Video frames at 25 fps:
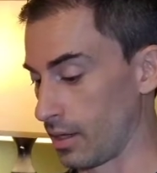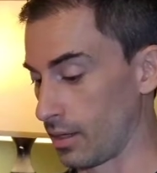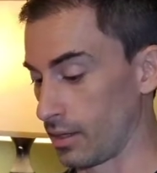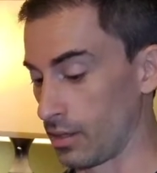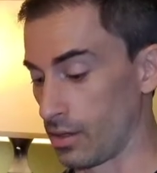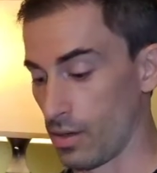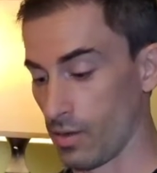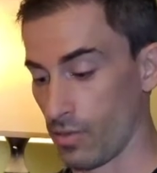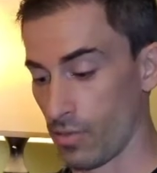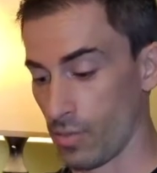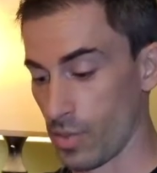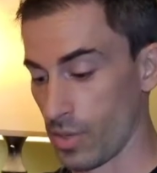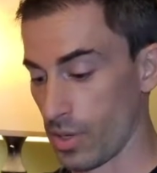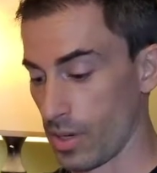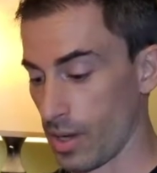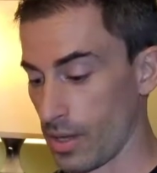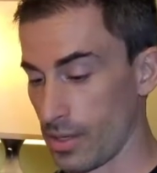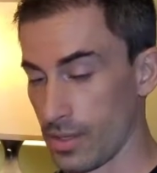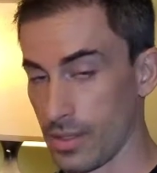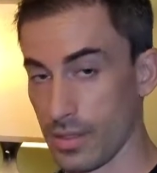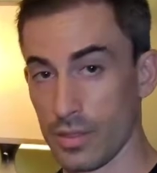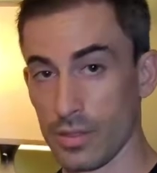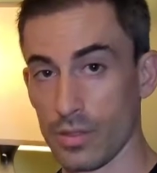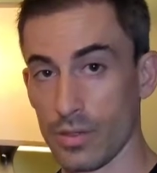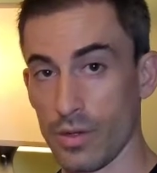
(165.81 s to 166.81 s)
government
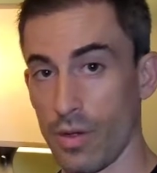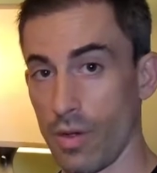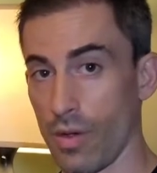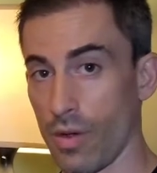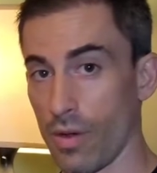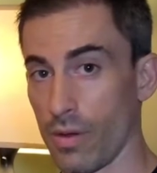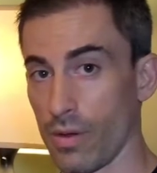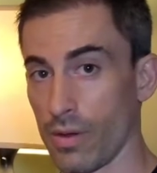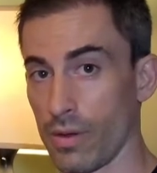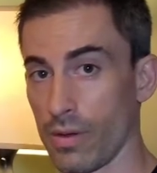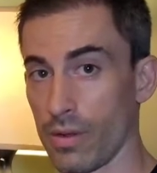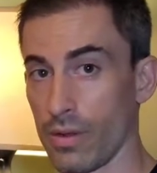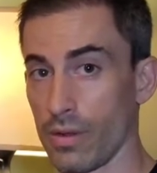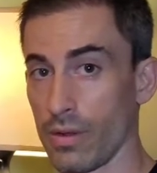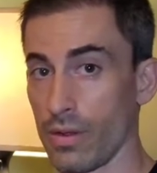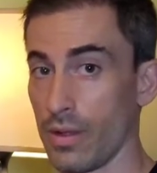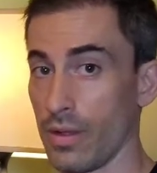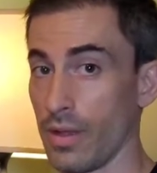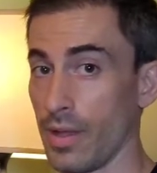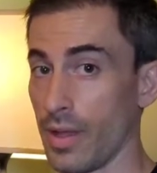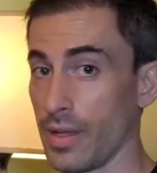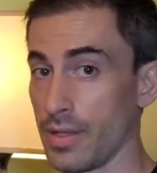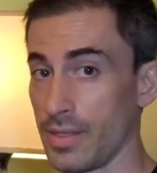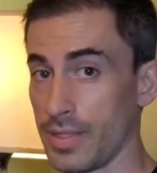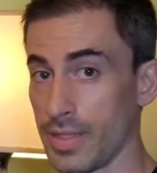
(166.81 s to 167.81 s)
ID card,
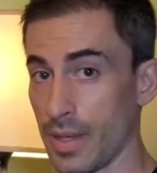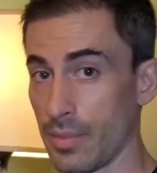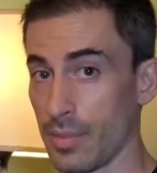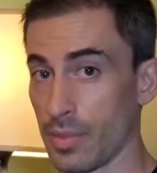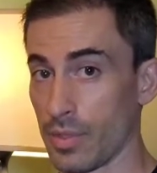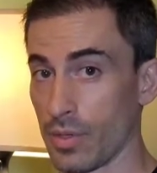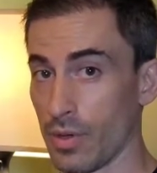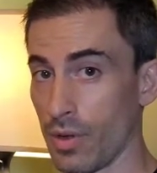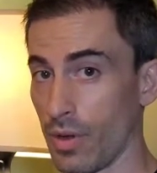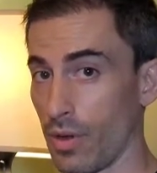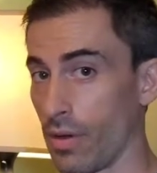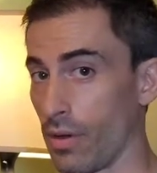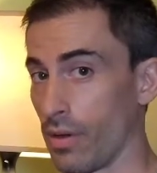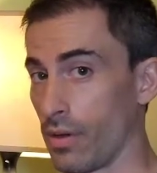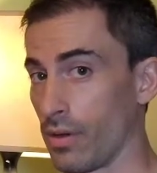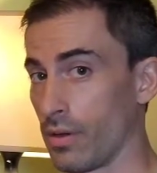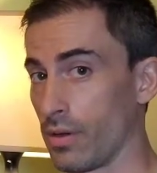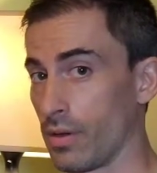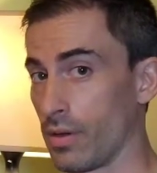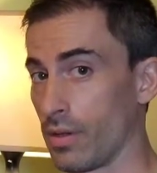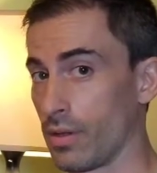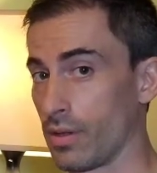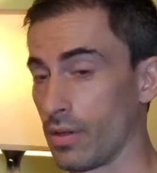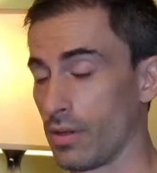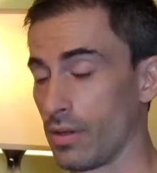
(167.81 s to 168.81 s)
a debit card,
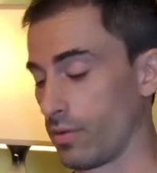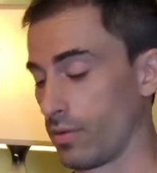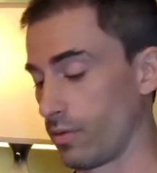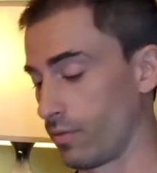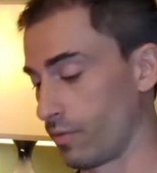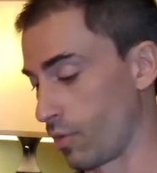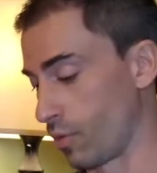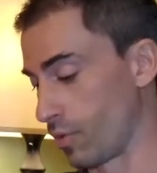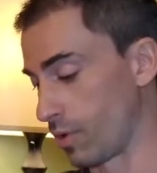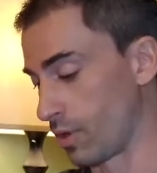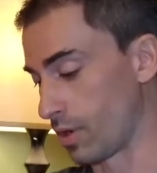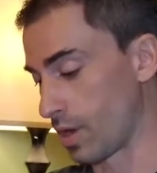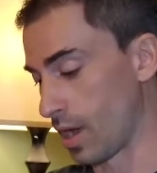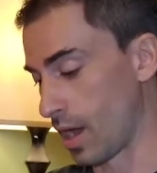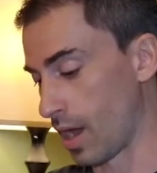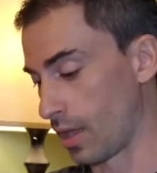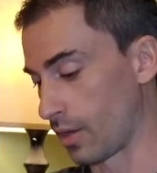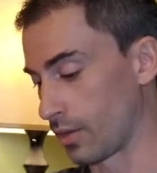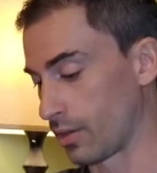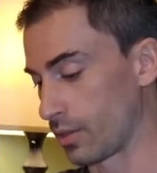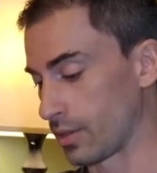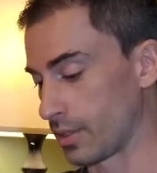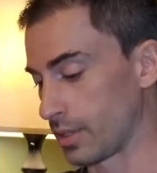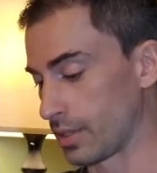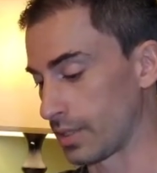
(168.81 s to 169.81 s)

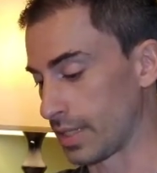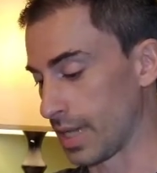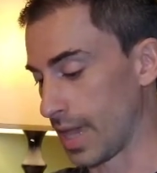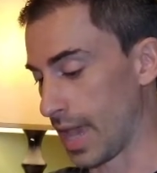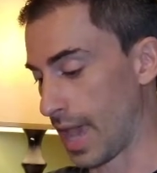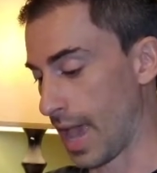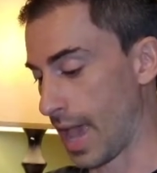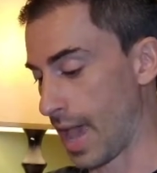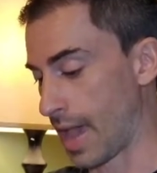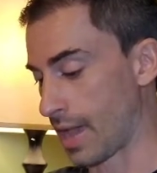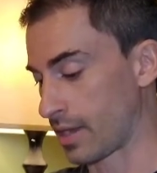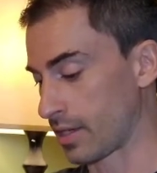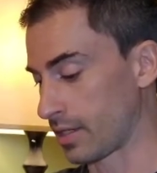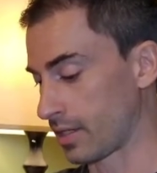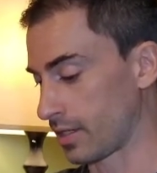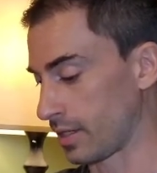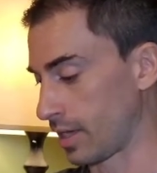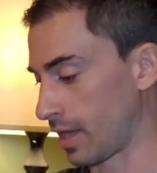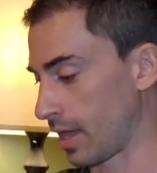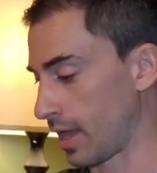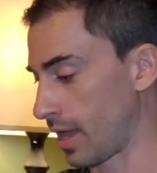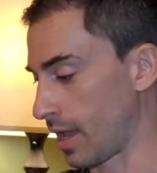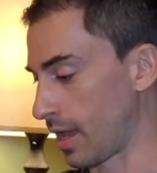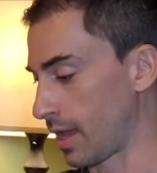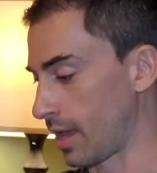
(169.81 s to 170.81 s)
$40 in cash,
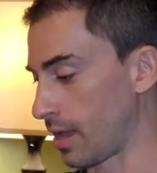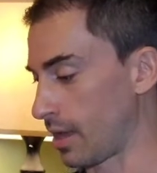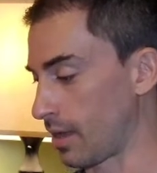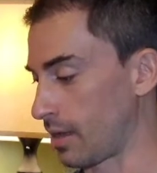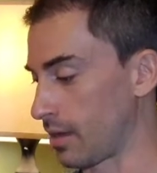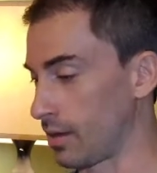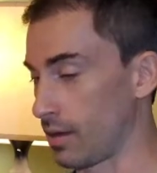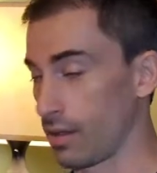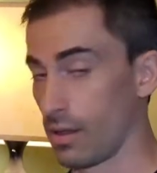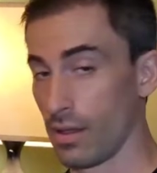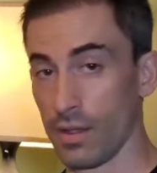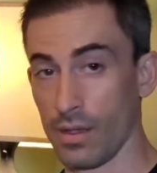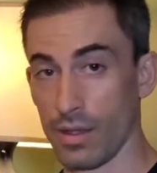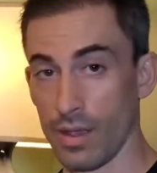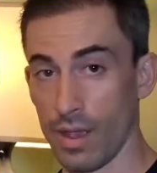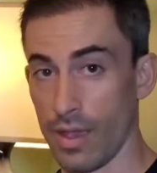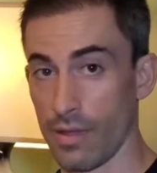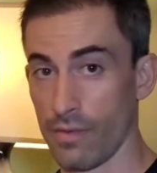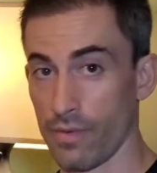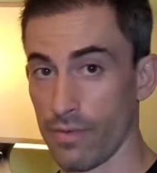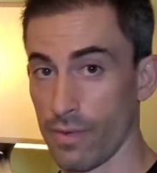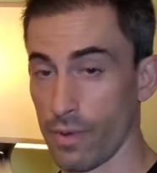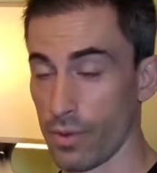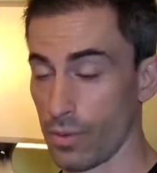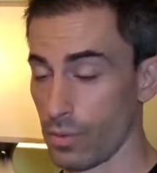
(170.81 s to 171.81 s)
and a
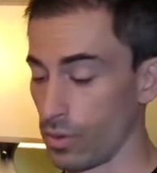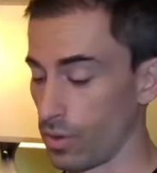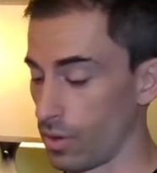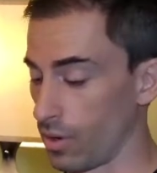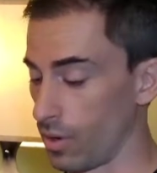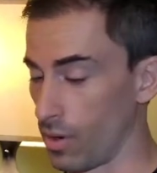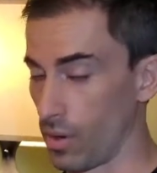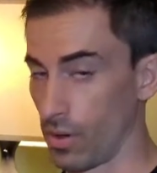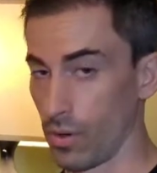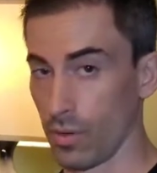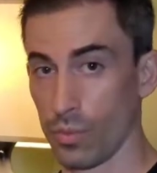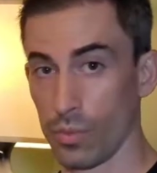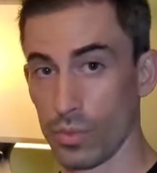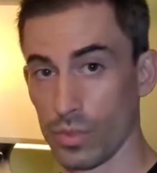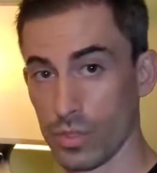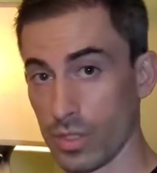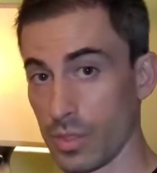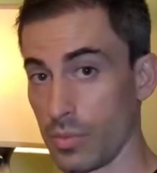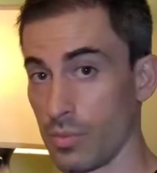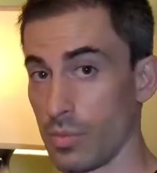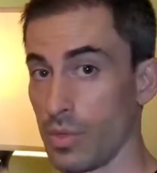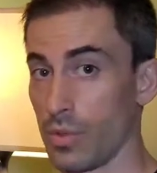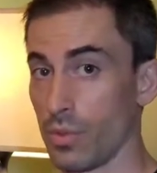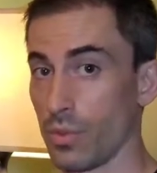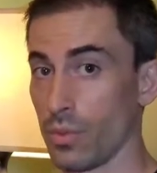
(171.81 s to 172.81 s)
phone card, which can
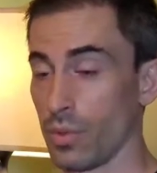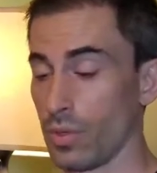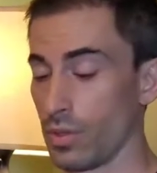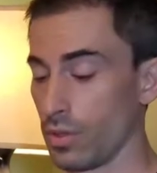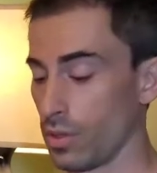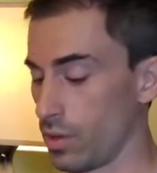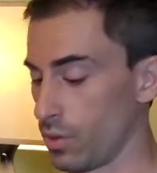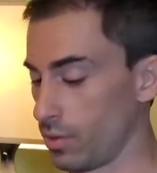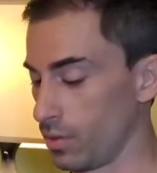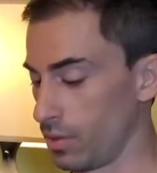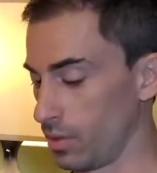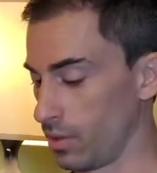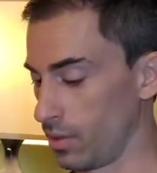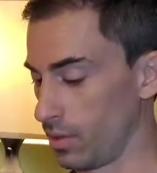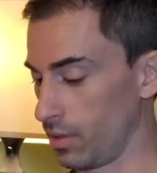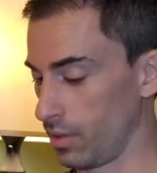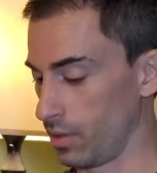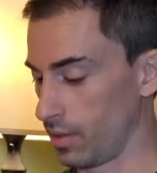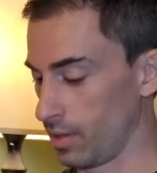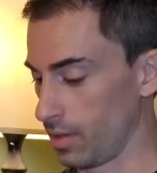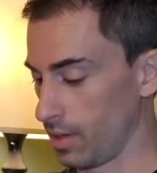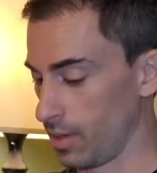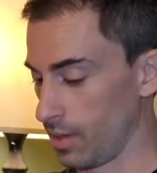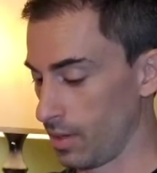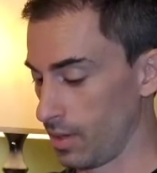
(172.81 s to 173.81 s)
be reloaded
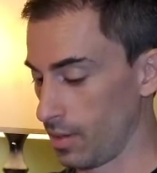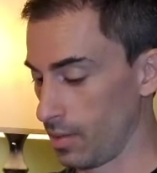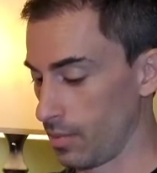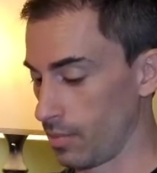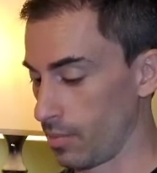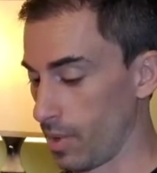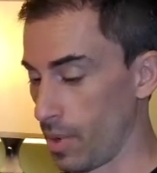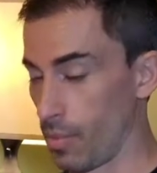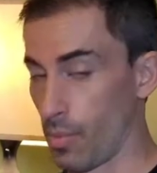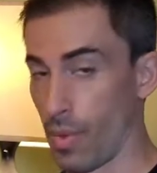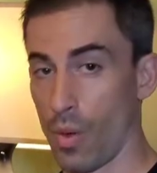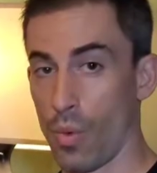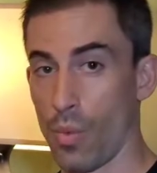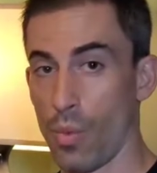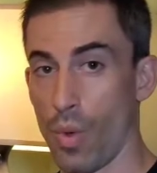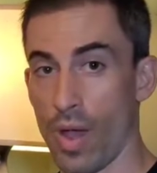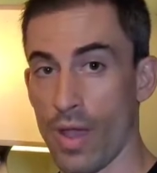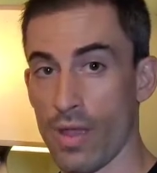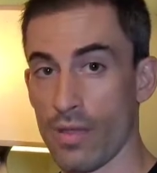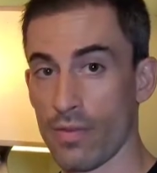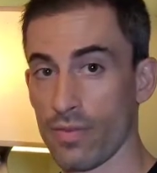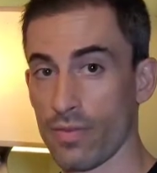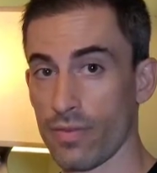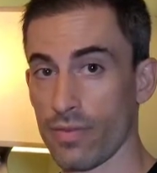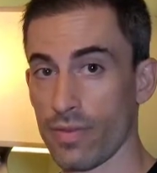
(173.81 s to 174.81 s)
by my
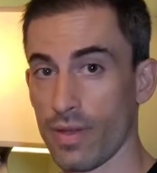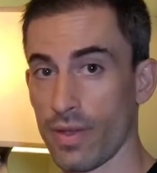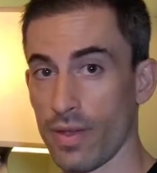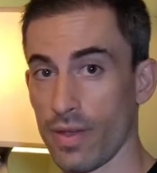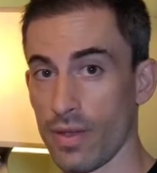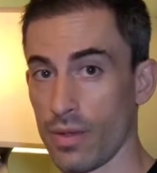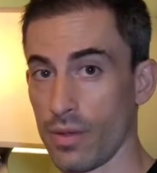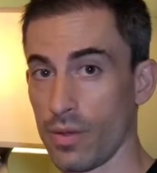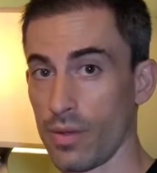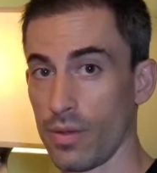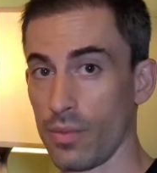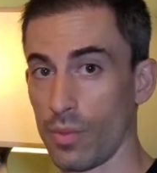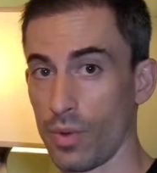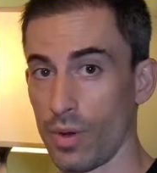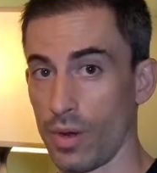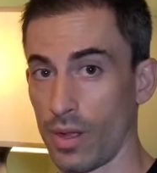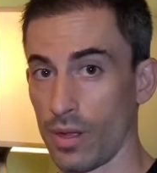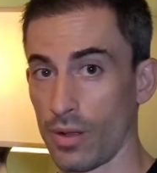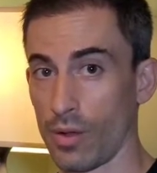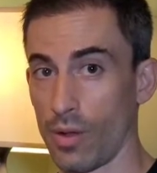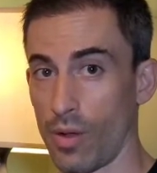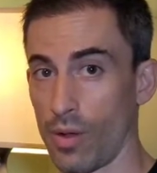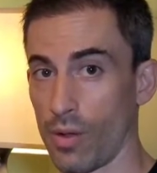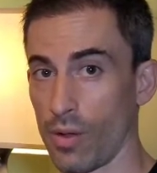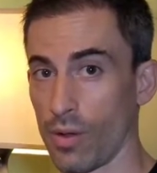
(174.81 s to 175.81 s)
wife when I
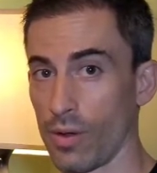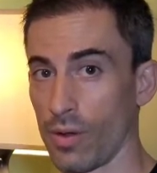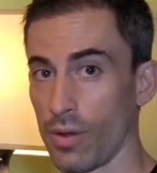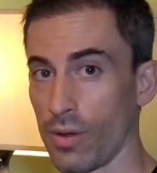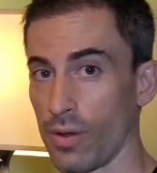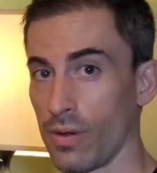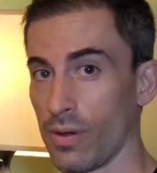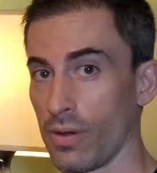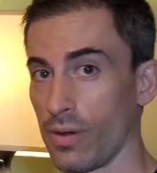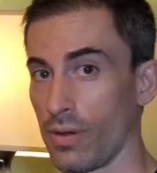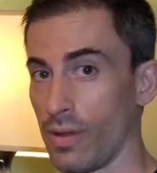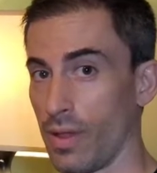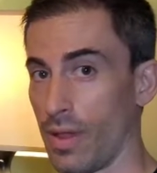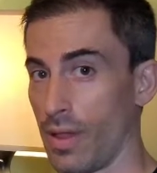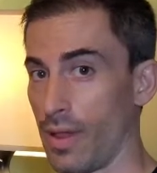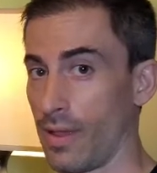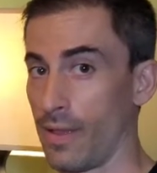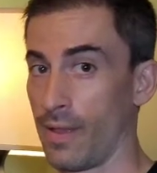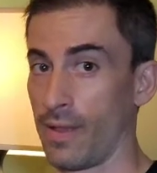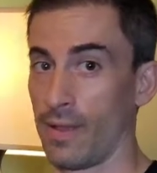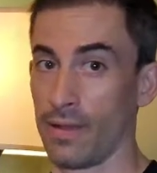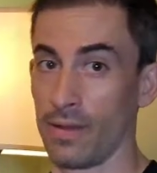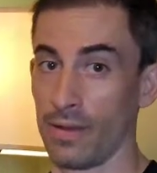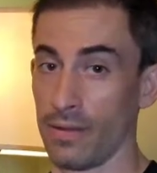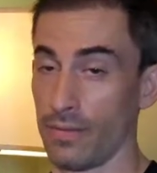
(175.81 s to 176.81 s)
call her
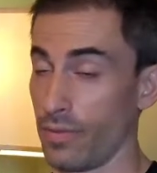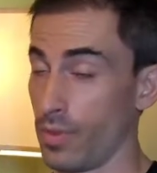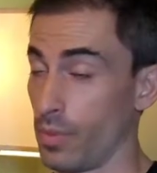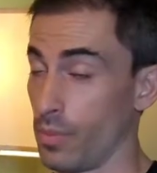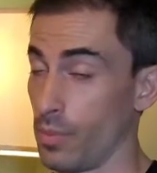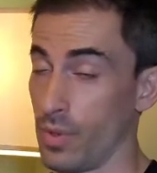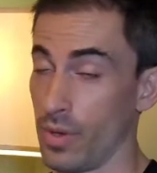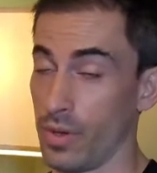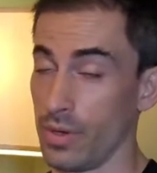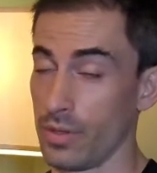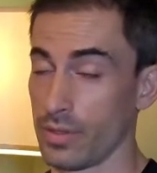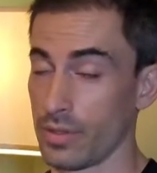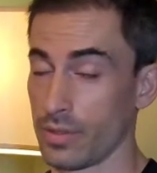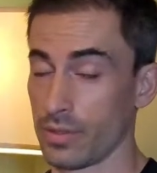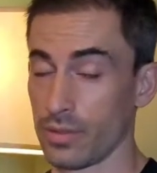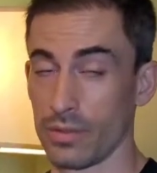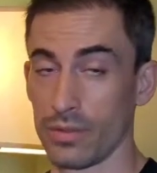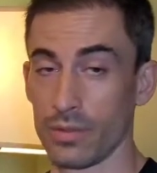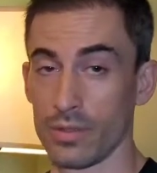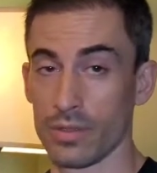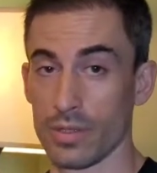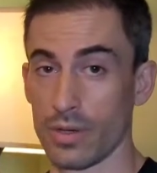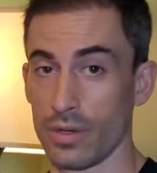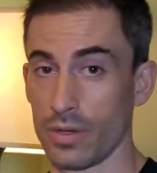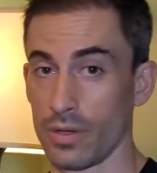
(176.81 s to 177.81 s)
and if the minutes
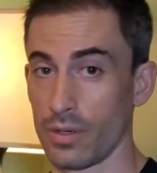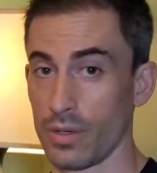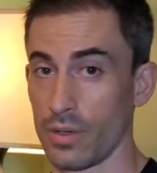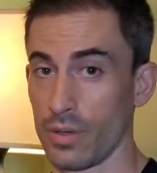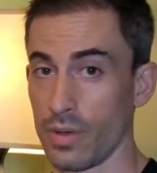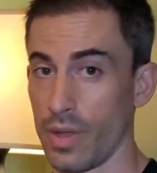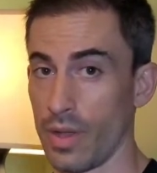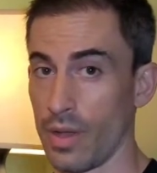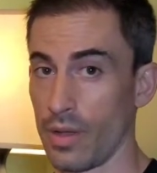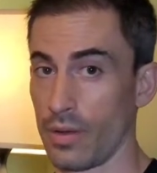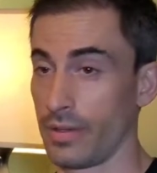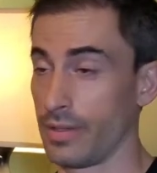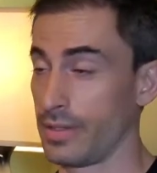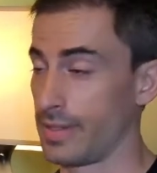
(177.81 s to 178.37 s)
start to go down.